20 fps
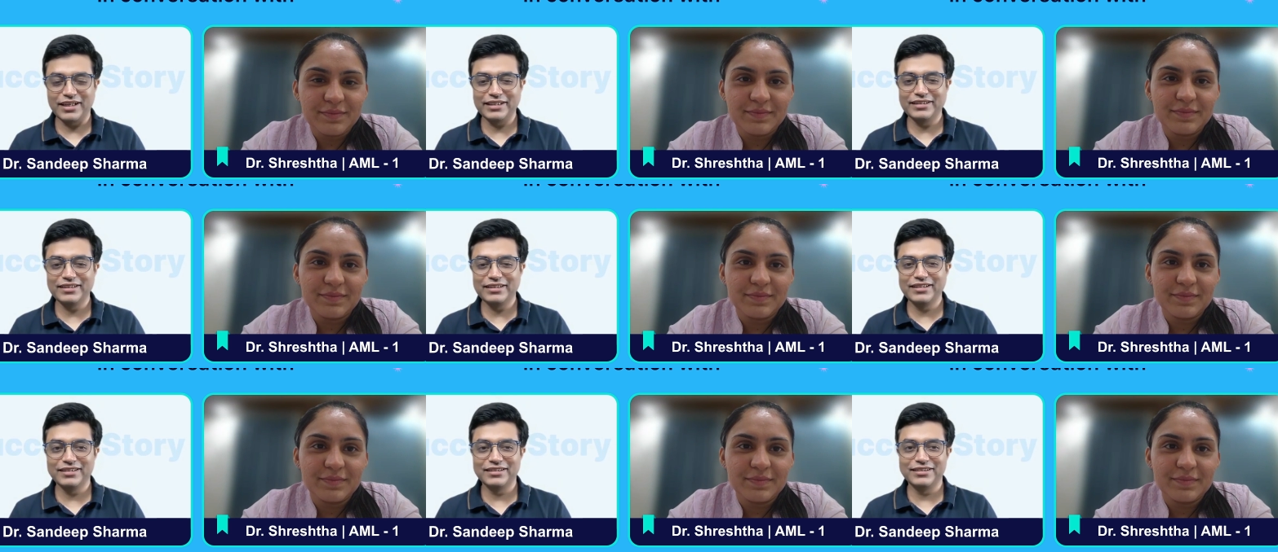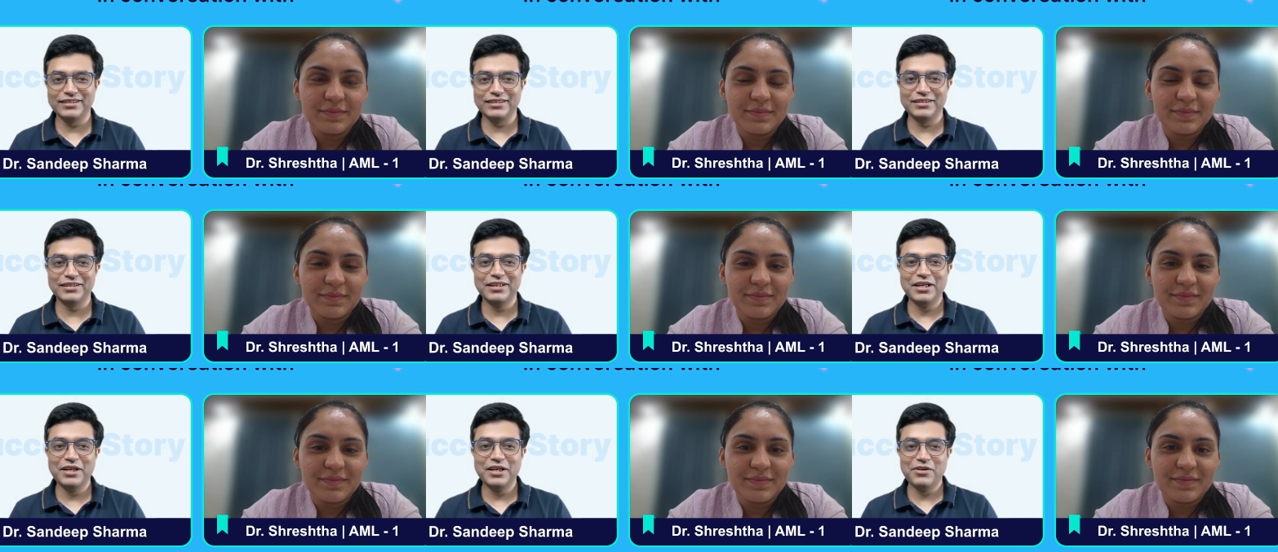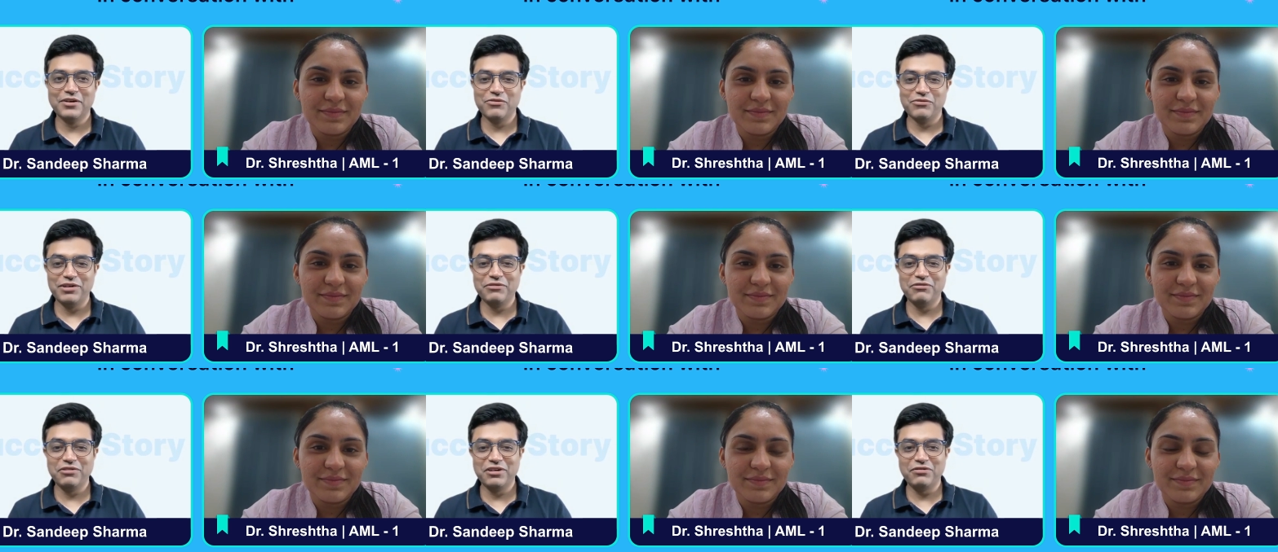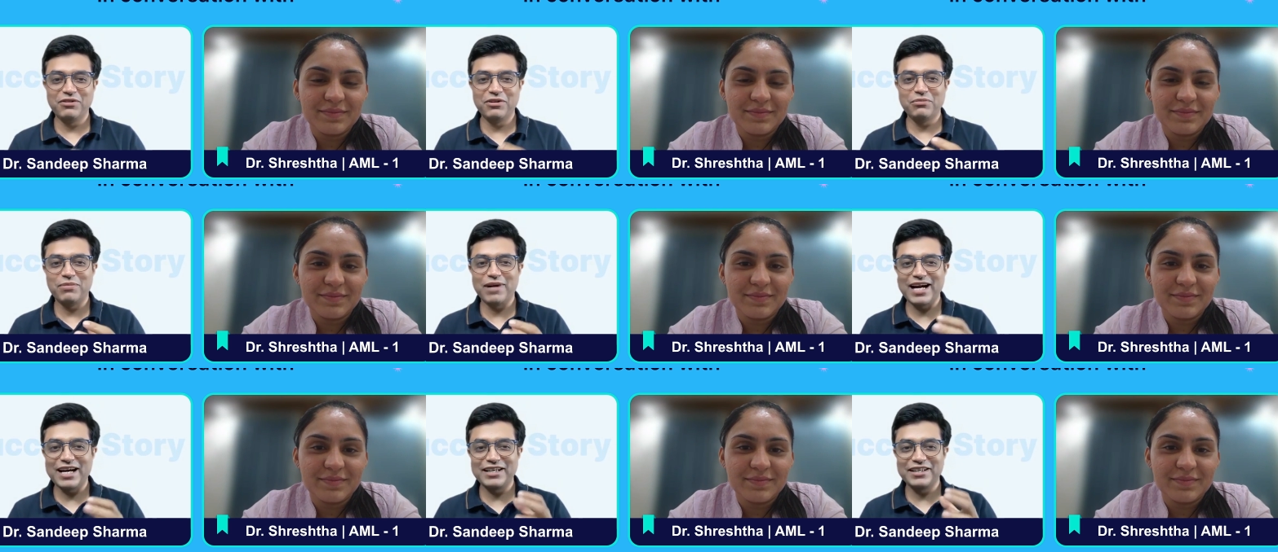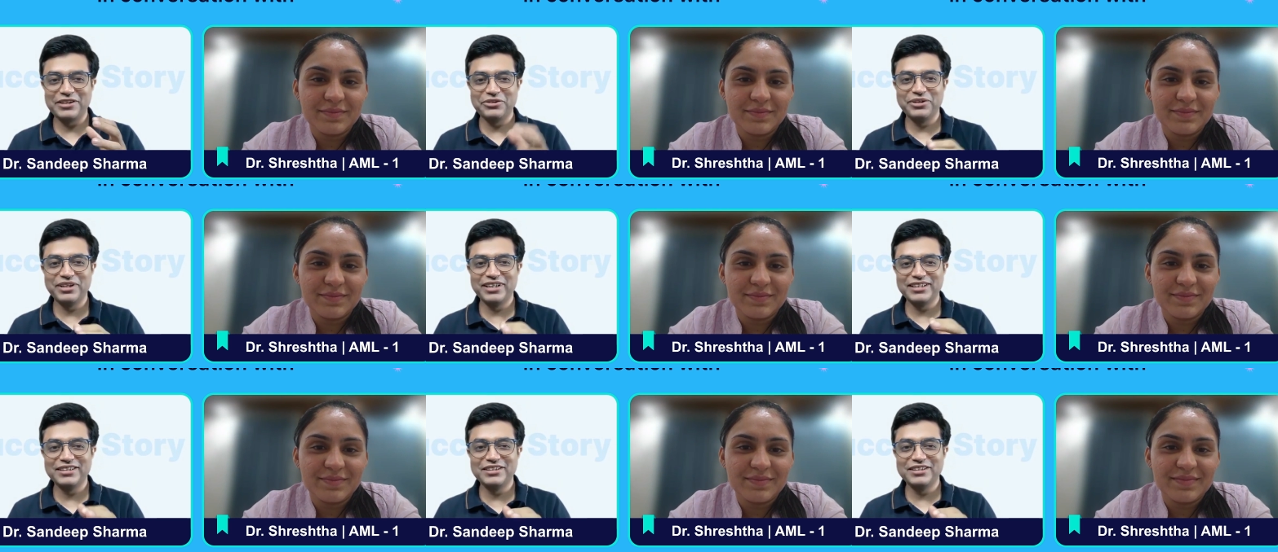Speaker 1: i think uh, we we feel bad during